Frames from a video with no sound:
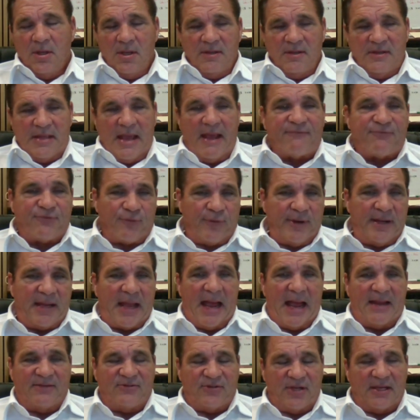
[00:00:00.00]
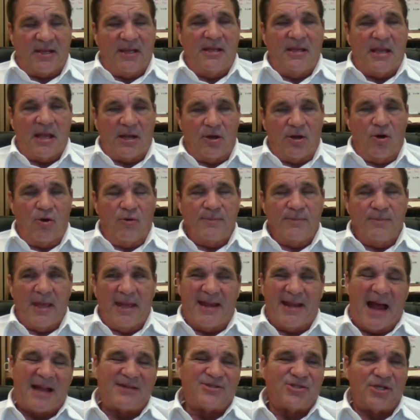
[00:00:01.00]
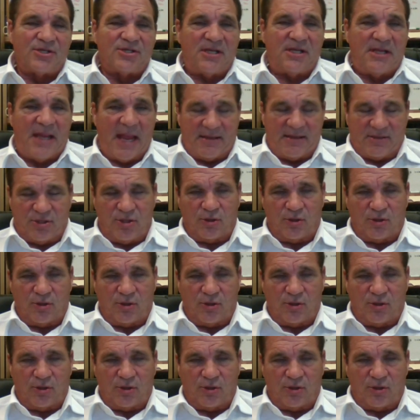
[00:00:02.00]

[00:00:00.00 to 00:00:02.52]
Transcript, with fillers: they have 3 guys that can get home. And not just get